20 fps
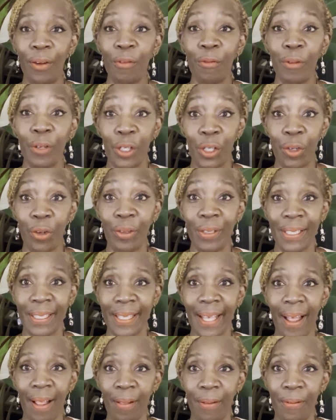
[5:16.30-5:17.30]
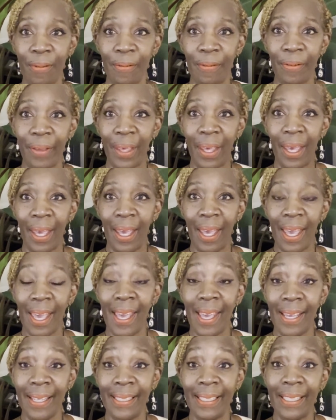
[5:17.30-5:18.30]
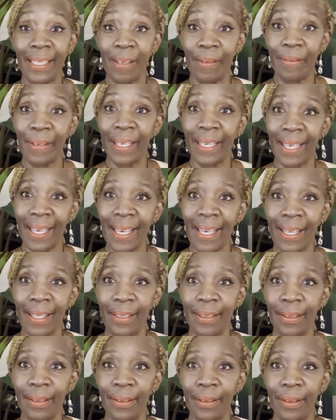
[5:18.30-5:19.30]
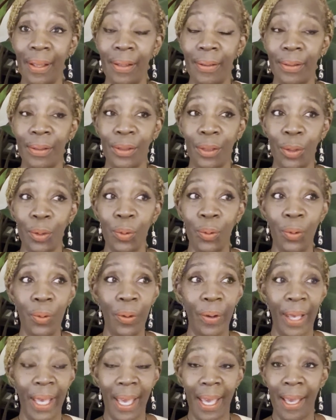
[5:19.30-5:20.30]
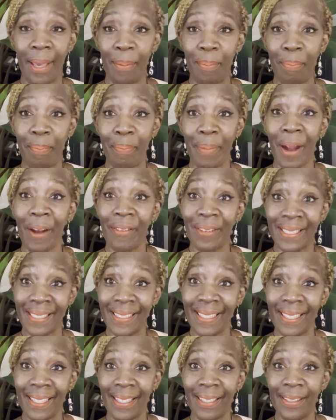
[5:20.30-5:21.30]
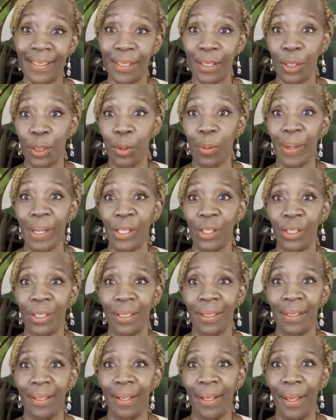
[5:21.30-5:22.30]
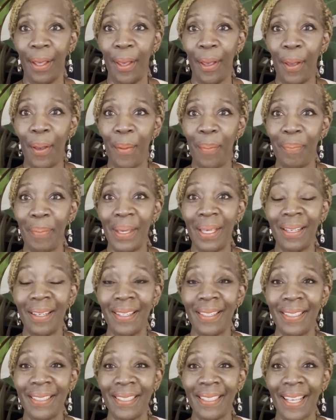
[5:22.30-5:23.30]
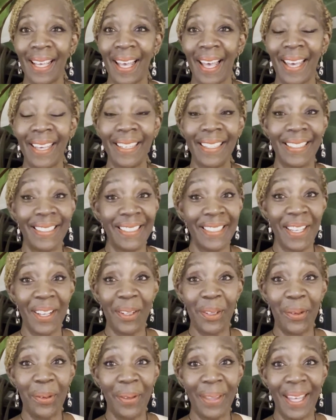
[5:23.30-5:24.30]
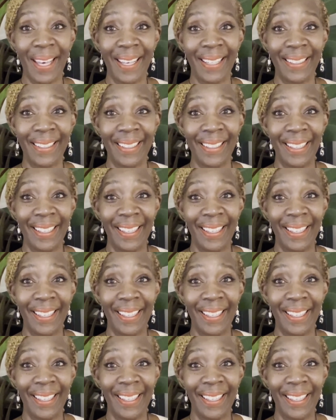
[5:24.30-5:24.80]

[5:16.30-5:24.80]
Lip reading: for yourself and giving in to a parasitic situation. Because I can tell you that